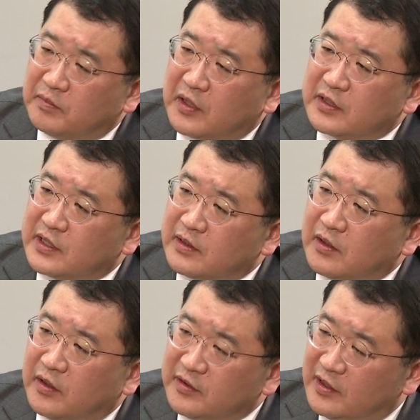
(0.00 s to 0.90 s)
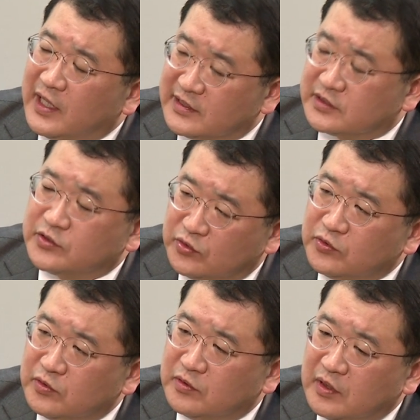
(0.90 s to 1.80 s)
but unless
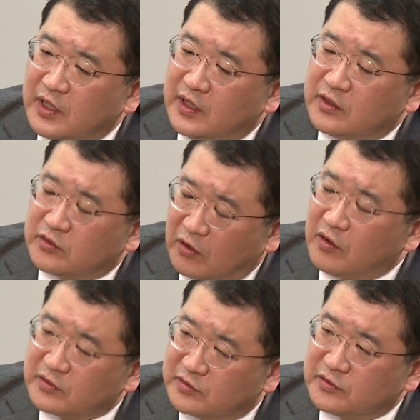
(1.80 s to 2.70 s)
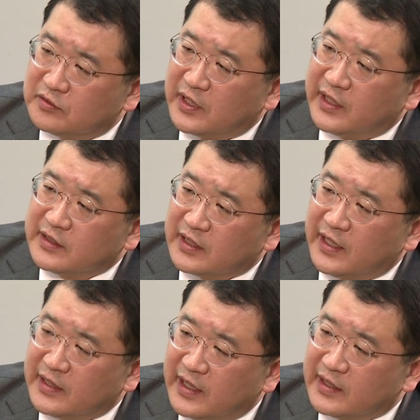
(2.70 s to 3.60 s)
you talk to and,
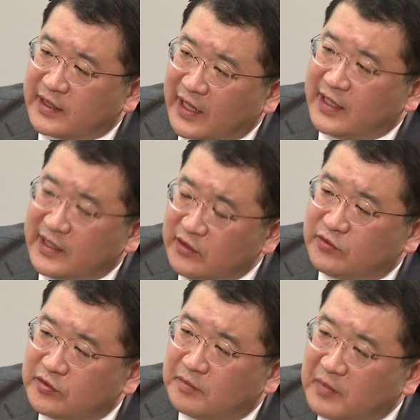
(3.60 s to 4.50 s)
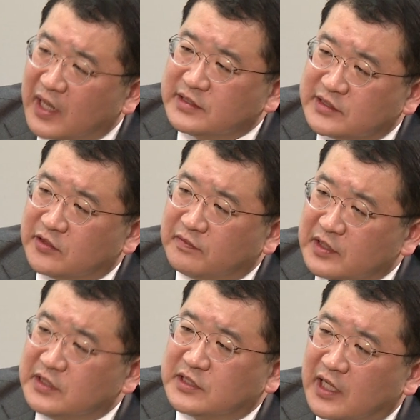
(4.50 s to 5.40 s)
and, and get into the mindset of
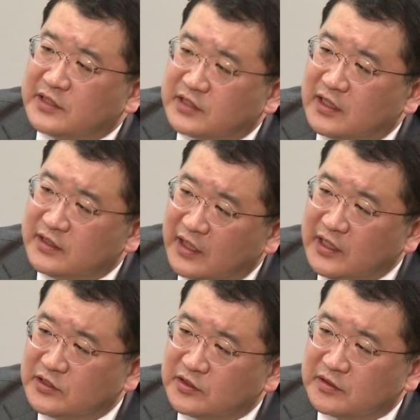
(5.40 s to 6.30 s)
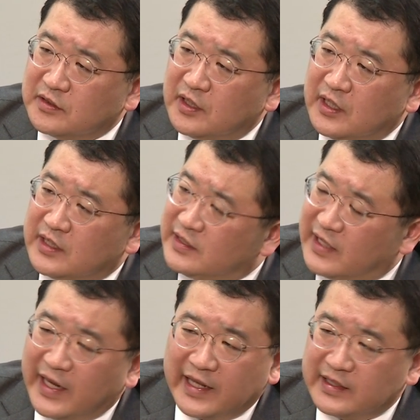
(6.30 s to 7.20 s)
each ASEAN nation,
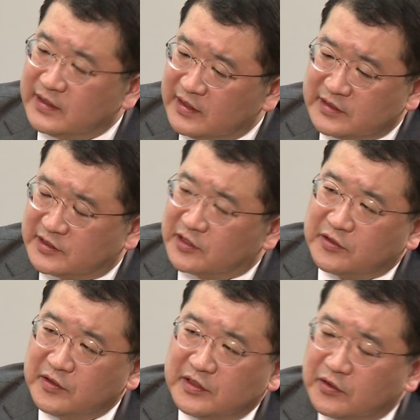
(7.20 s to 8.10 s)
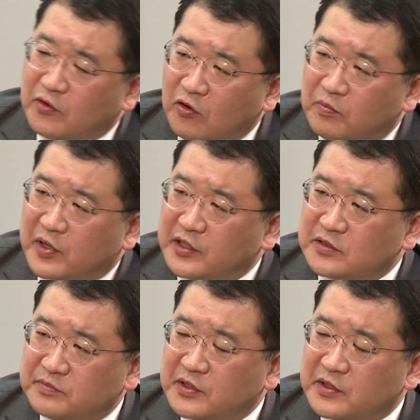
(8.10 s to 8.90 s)
then security cooperation